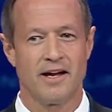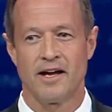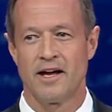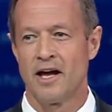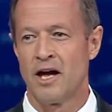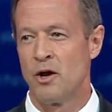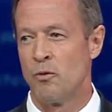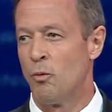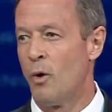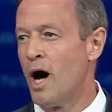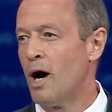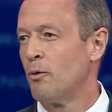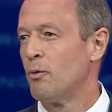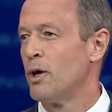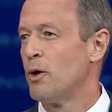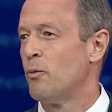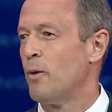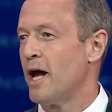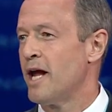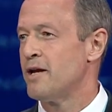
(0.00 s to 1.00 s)
And while
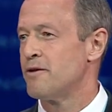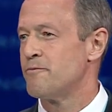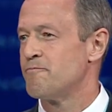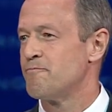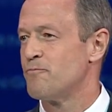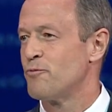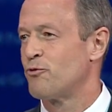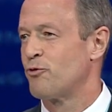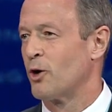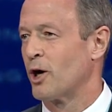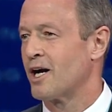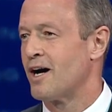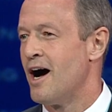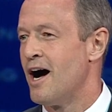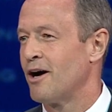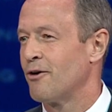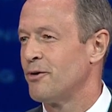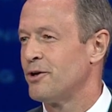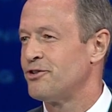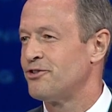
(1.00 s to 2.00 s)
we wait for
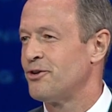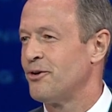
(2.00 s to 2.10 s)
Congress